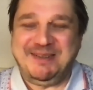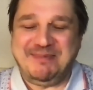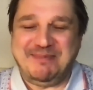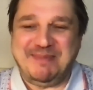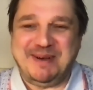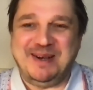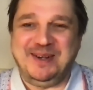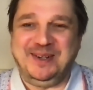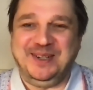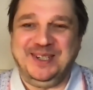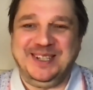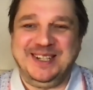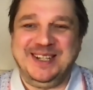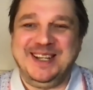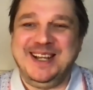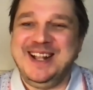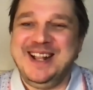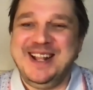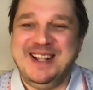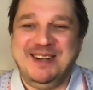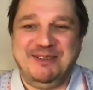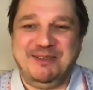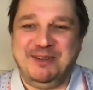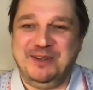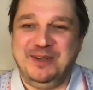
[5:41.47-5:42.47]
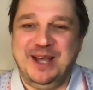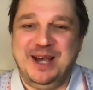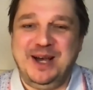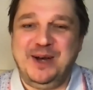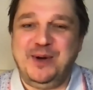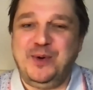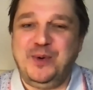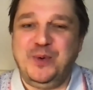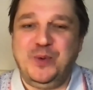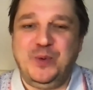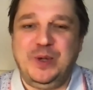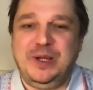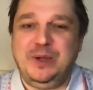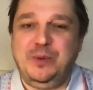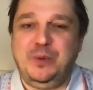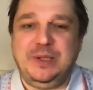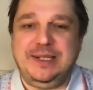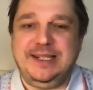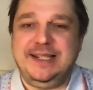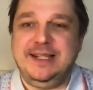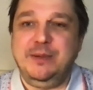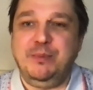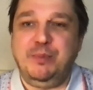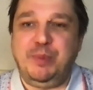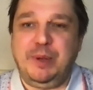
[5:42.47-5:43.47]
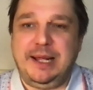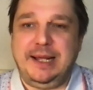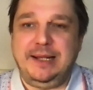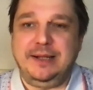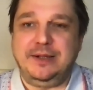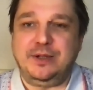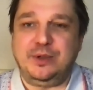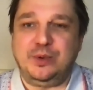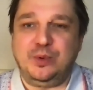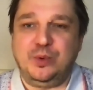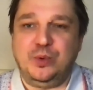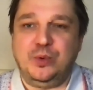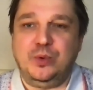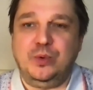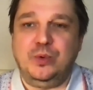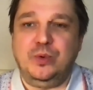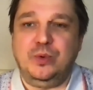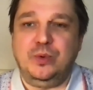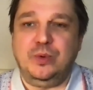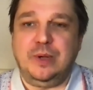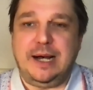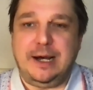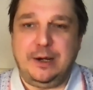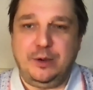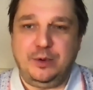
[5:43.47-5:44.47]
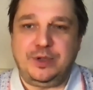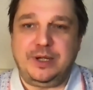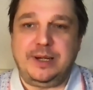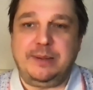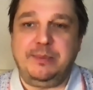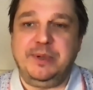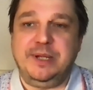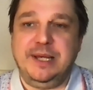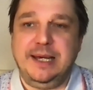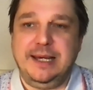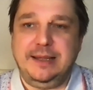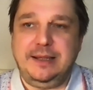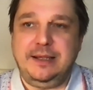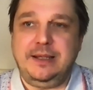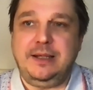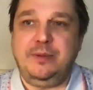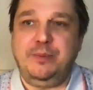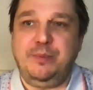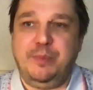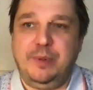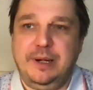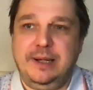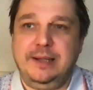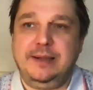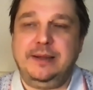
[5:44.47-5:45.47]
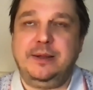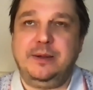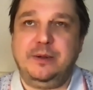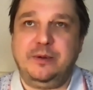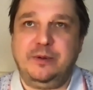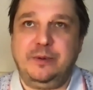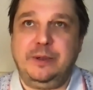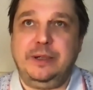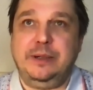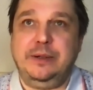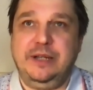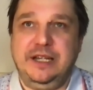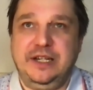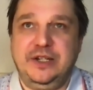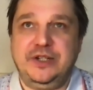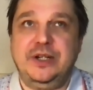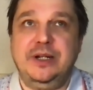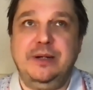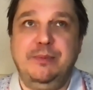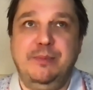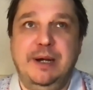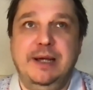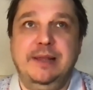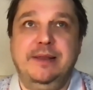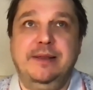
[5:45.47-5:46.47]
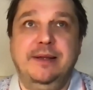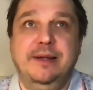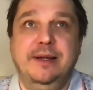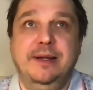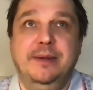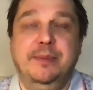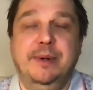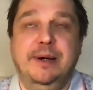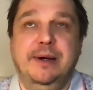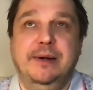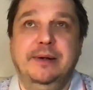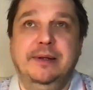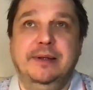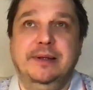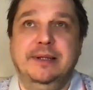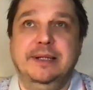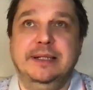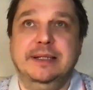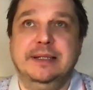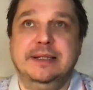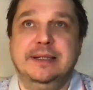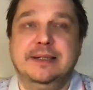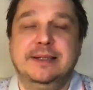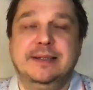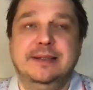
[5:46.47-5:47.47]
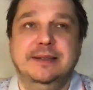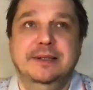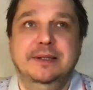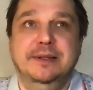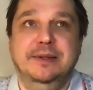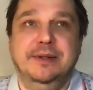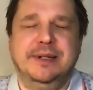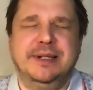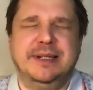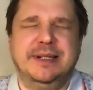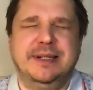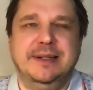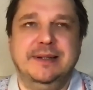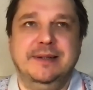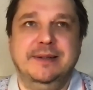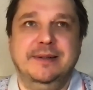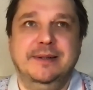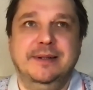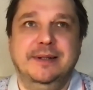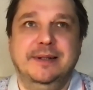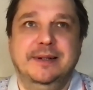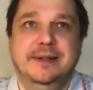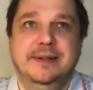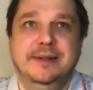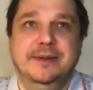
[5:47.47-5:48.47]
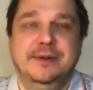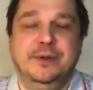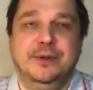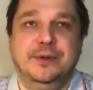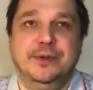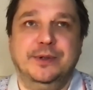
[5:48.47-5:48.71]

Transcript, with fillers: think about it. For now, we, we didn't plan to out update it, but uh, we actually might think about it. That's an interesting. Uh,